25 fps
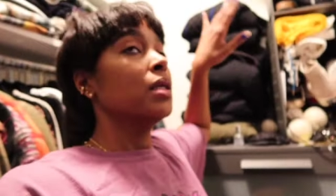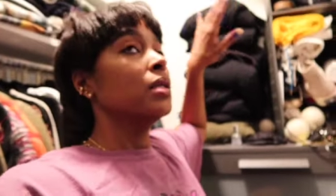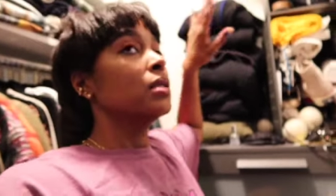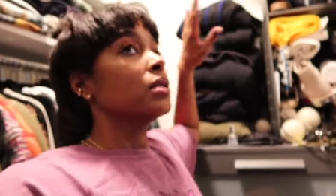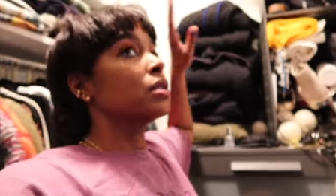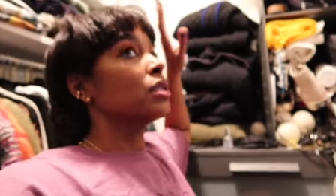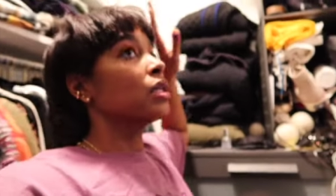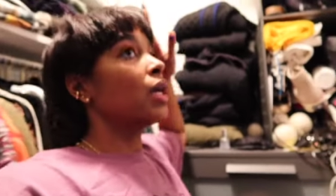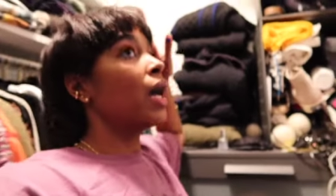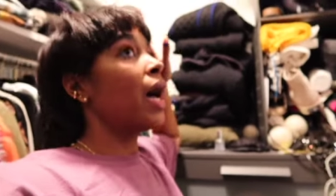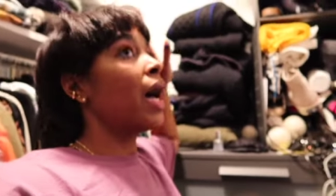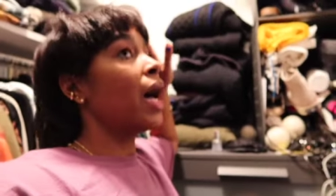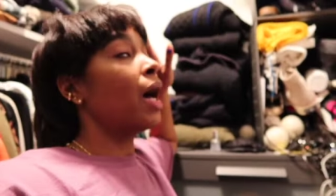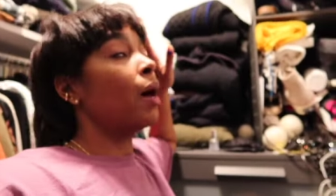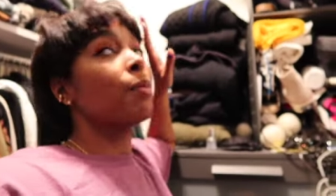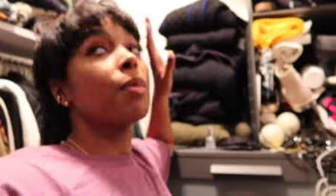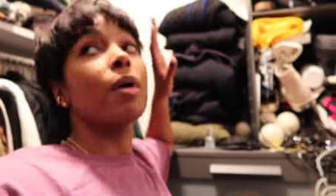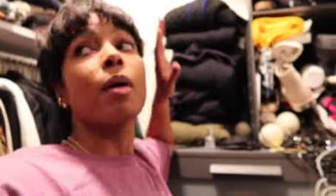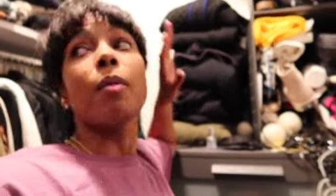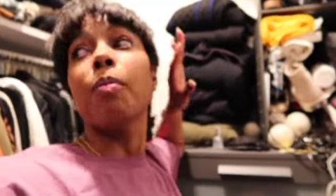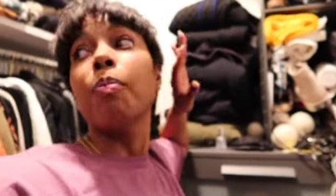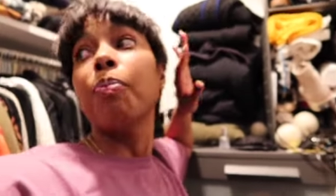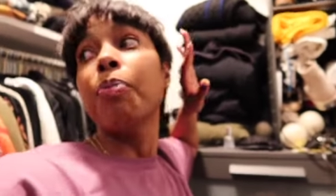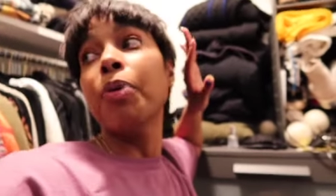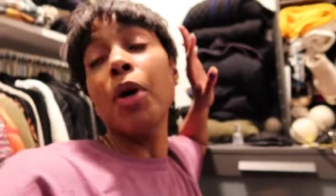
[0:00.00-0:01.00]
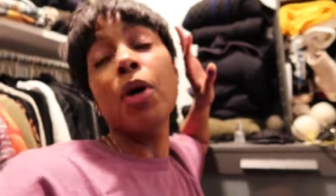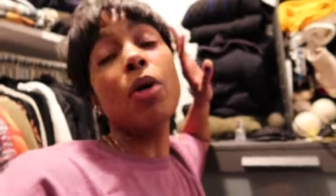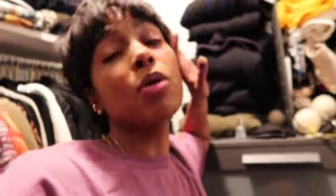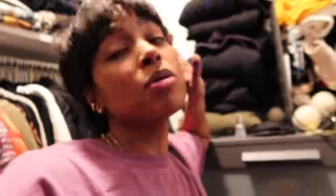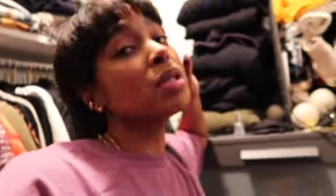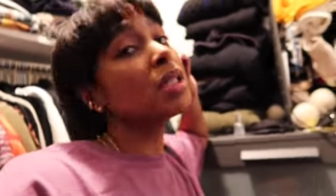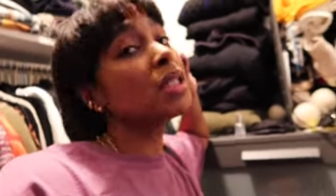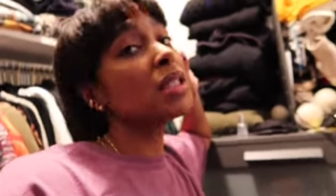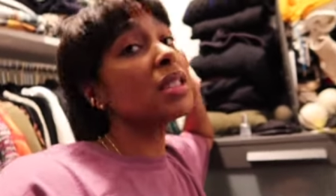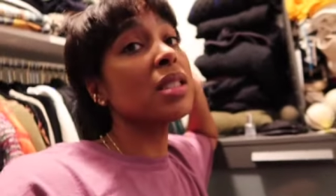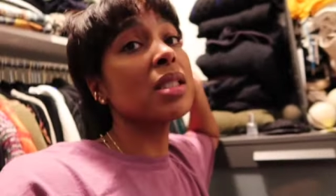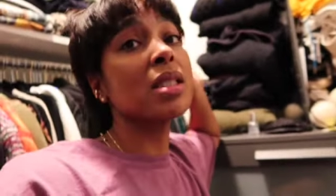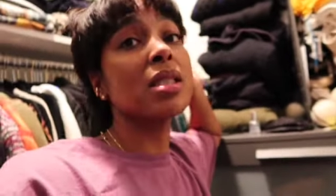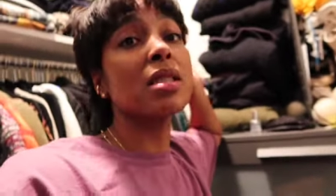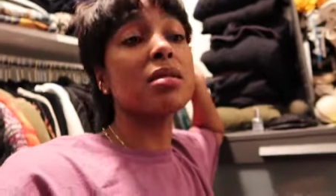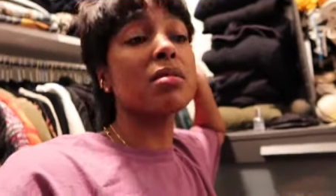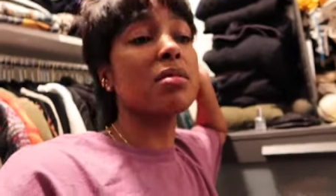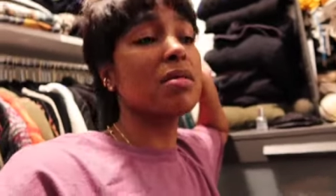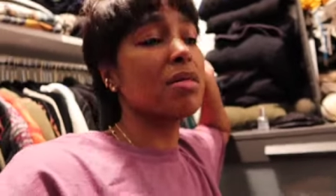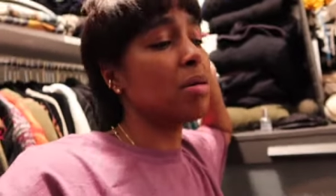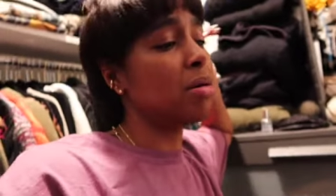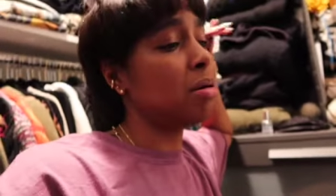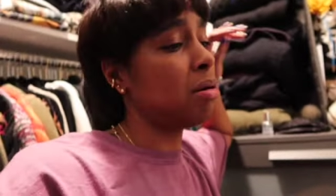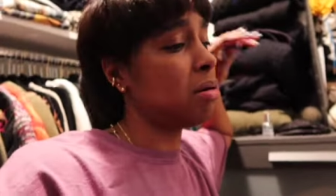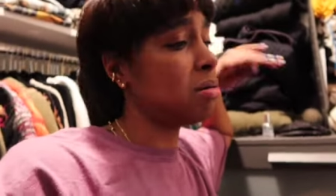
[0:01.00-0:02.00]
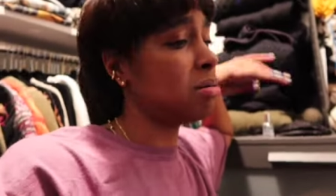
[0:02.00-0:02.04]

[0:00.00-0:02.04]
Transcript: Child, but boo, this is... Ugh.